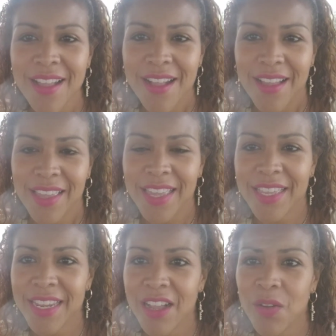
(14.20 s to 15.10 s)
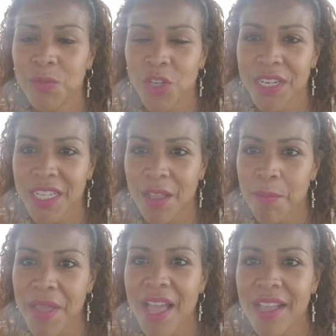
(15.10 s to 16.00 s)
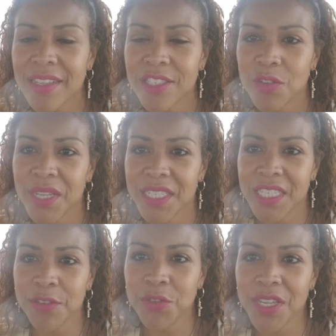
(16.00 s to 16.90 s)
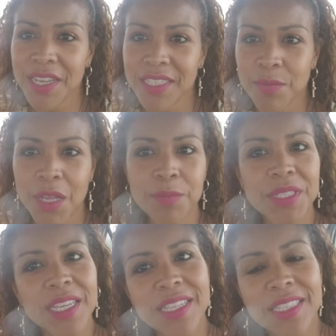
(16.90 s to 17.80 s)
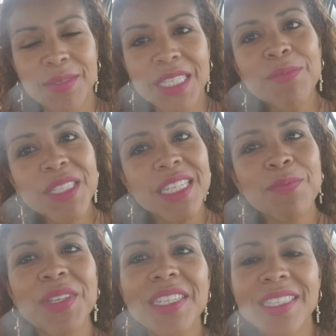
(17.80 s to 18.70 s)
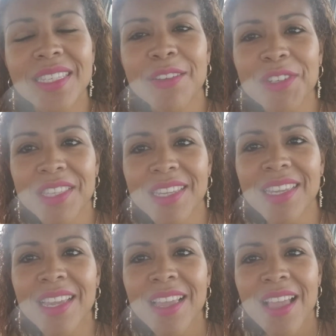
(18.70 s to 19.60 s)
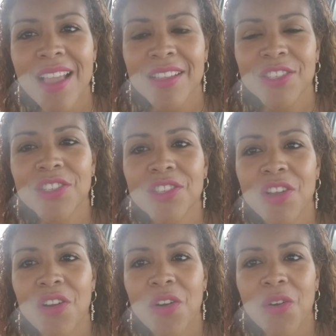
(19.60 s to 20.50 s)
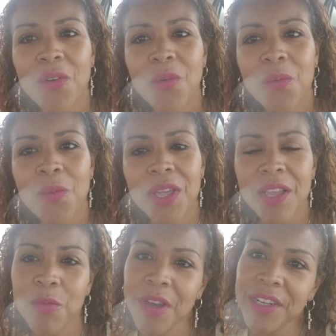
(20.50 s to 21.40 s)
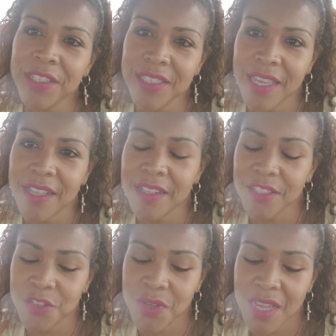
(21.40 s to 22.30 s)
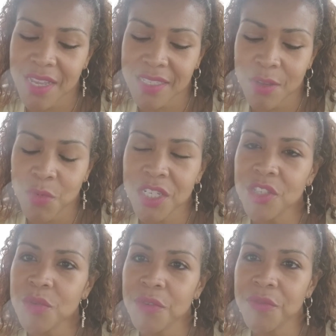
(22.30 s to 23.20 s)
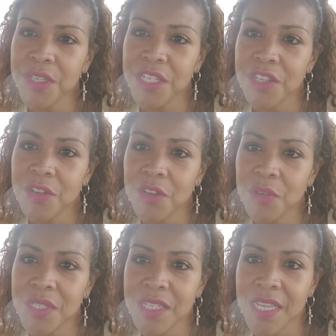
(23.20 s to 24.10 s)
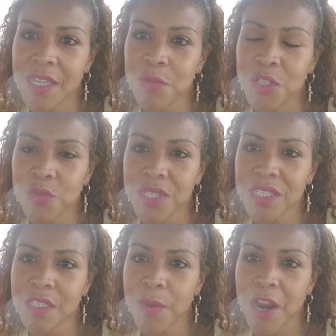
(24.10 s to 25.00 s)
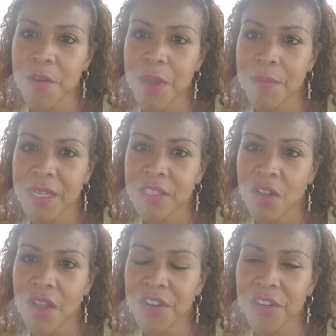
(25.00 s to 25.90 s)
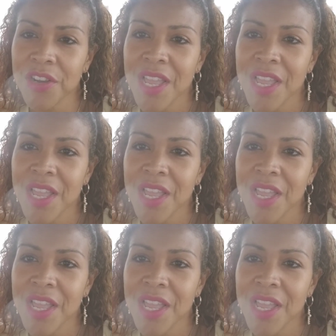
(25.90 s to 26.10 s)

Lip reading: and now I'm trying to come back so I can give you guys some updates and some tidbits and everything. So what I want to tell you guys, I want to do a video today which was inspired by my daughter,